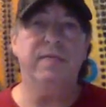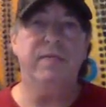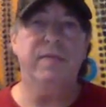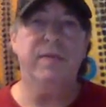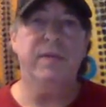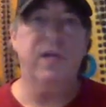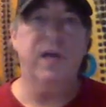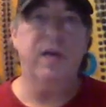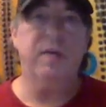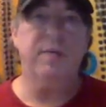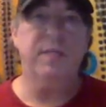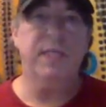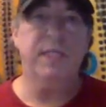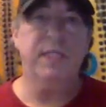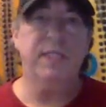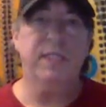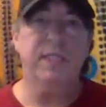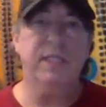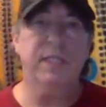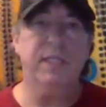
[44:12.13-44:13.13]
for
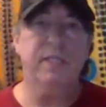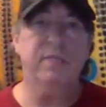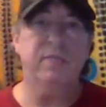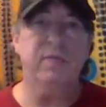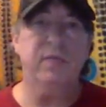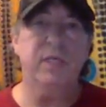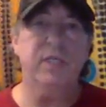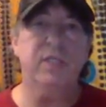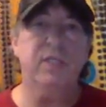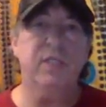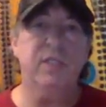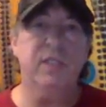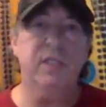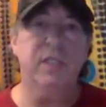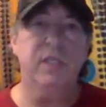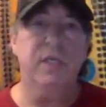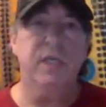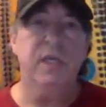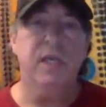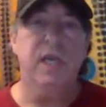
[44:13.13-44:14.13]
dominance in the region,
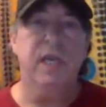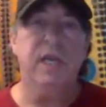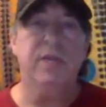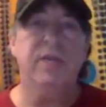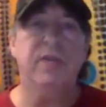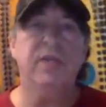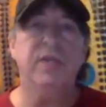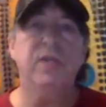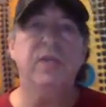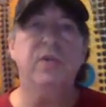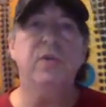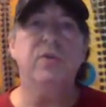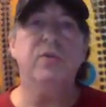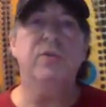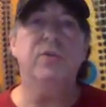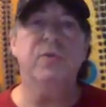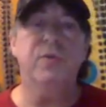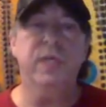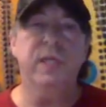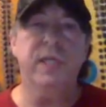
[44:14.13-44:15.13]
and they
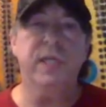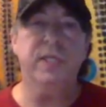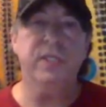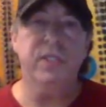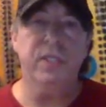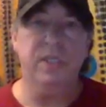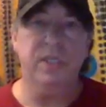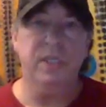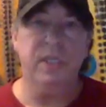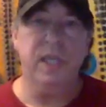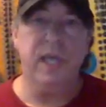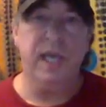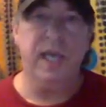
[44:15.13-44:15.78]
use religion